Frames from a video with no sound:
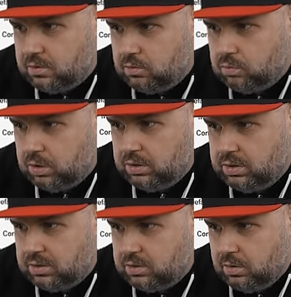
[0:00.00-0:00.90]
Listen,
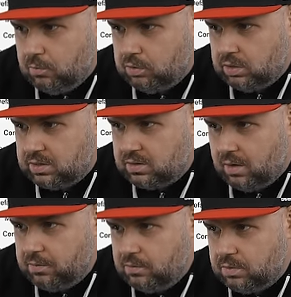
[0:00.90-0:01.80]
what to compare it with.
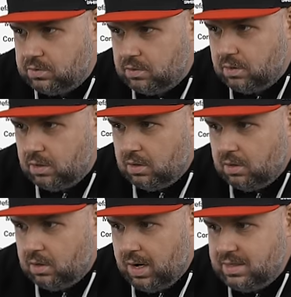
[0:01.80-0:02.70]

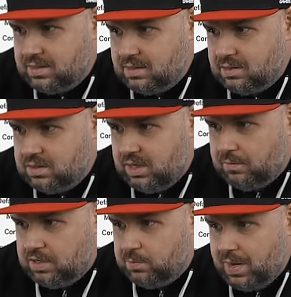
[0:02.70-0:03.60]
Ryzen nine five
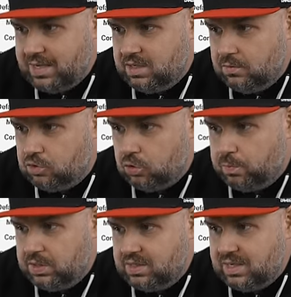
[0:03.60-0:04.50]
thousand nine hundred fifty
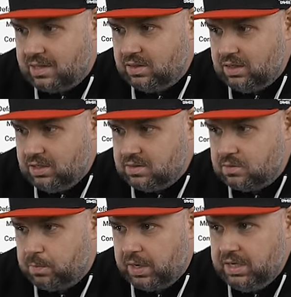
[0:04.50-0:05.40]
X loses to him in a
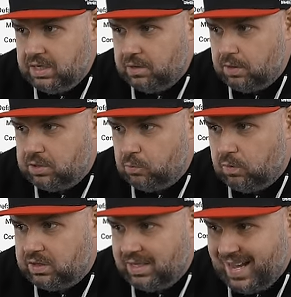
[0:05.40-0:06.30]
single core.
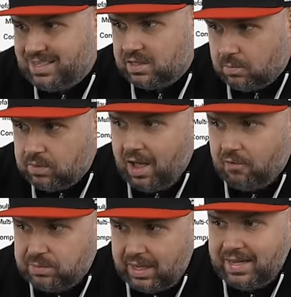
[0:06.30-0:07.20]
Yes, in a
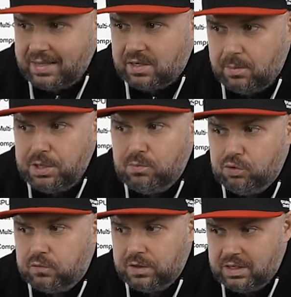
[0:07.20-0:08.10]
multi-core they will win,
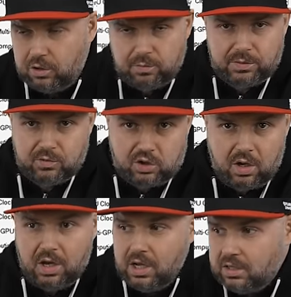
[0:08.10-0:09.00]
because there
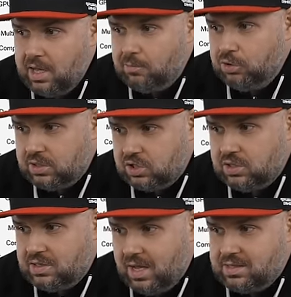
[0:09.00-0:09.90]
we have sixteen
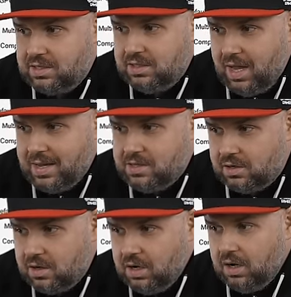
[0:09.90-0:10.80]
cores, thirty-two
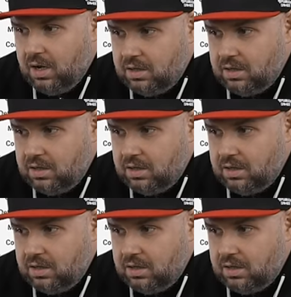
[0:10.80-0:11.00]
threads.